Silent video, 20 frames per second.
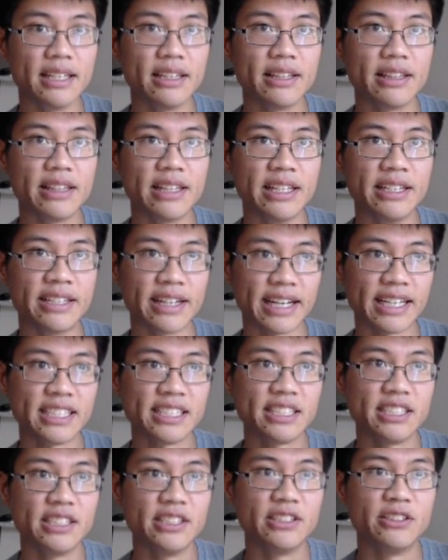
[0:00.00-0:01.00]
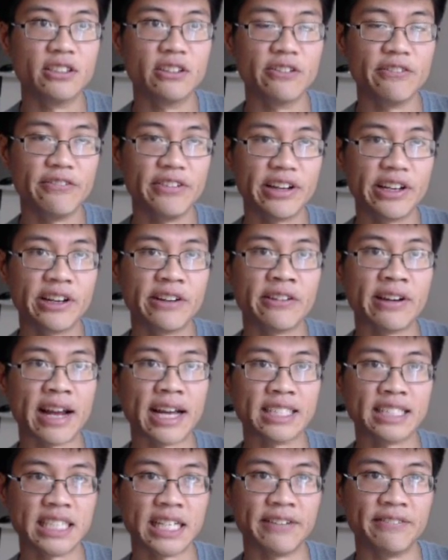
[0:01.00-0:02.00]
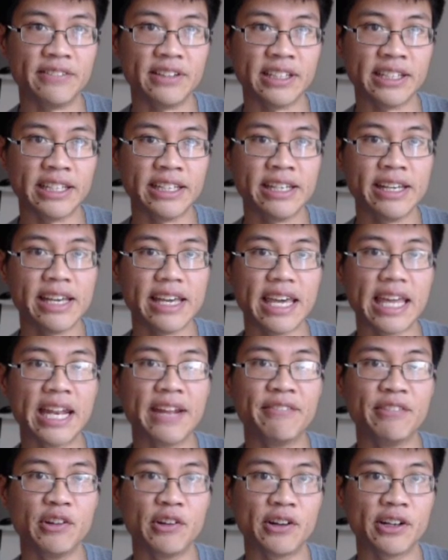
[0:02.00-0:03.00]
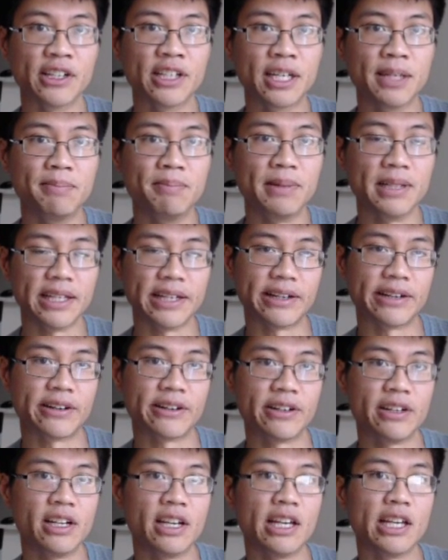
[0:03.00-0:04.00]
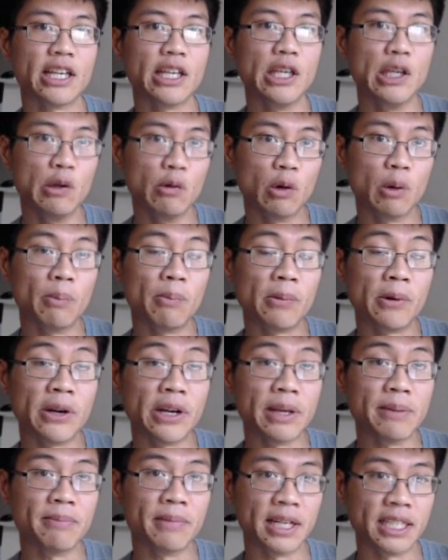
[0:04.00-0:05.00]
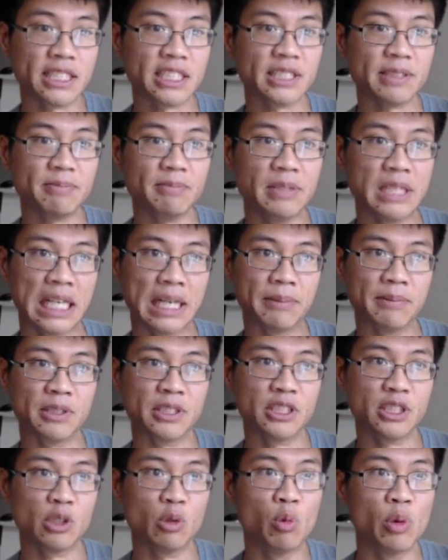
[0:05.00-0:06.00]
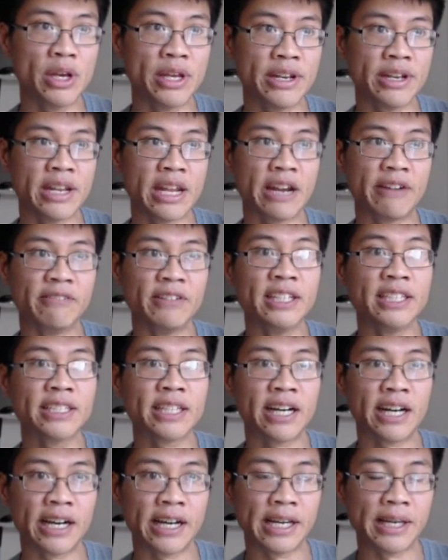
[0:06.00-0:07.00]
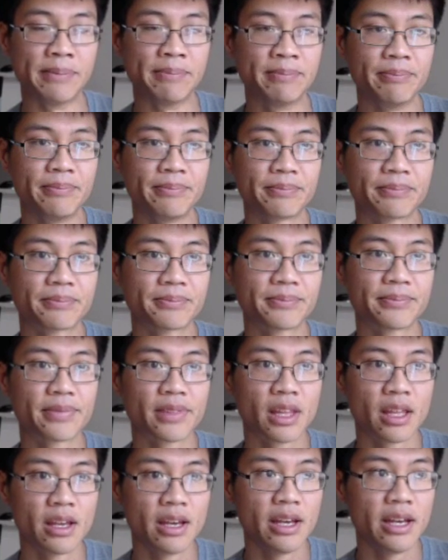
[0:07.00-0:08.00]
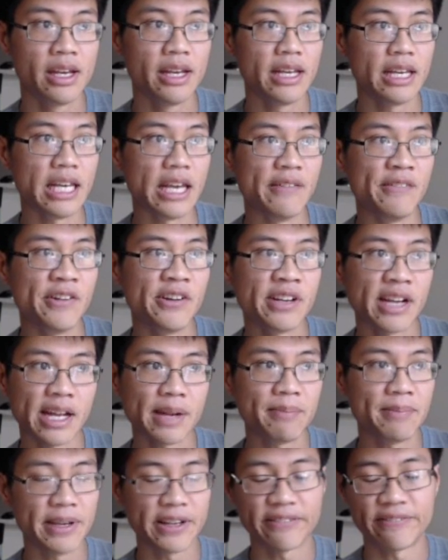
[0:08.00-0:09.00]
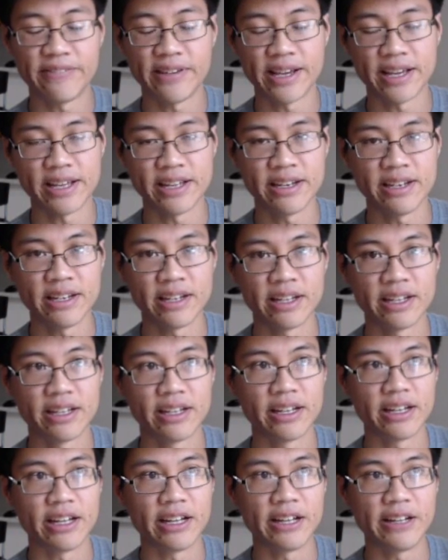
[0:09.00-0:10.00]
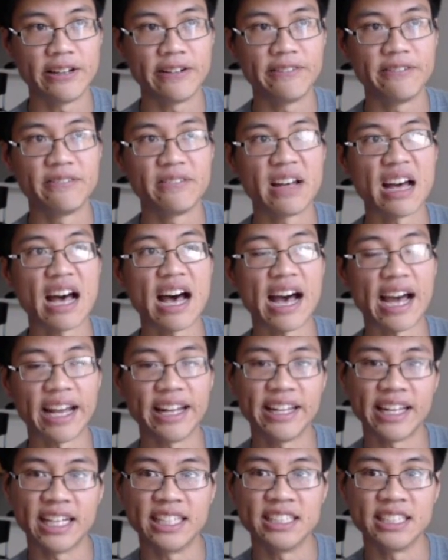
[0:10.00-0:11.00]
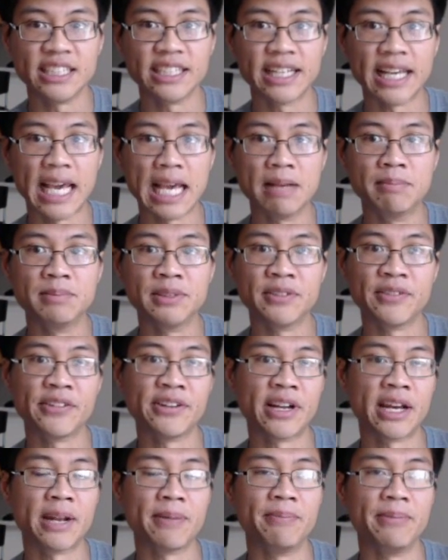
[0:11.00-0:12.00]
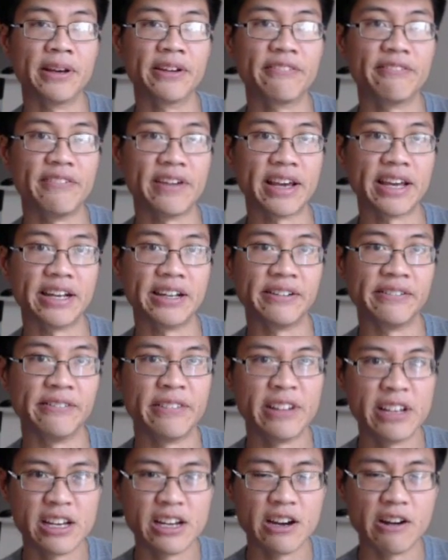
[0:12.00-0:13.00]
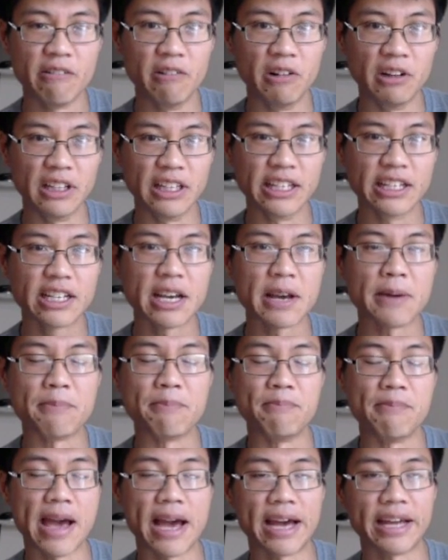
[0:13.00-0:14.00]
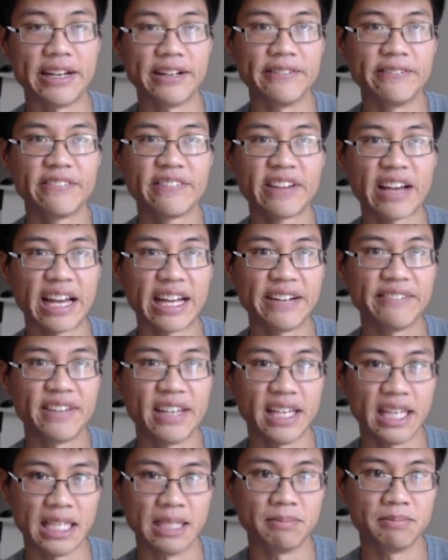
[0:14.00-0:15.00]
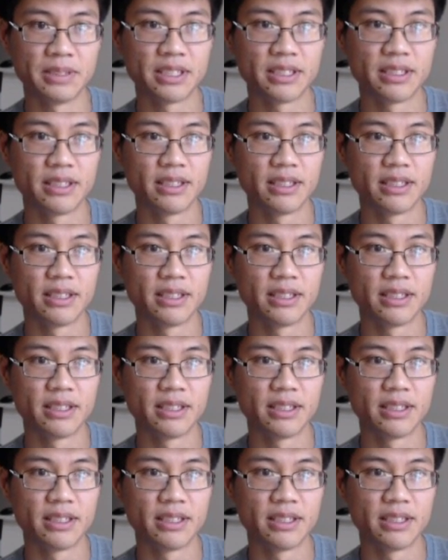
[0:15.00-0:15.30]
the dice don't figure as heavily, and if you're a good player, you will pretty much be able to win every time. If you're not a big fan of high tension games, if you're not a big fan of really combative kind of games,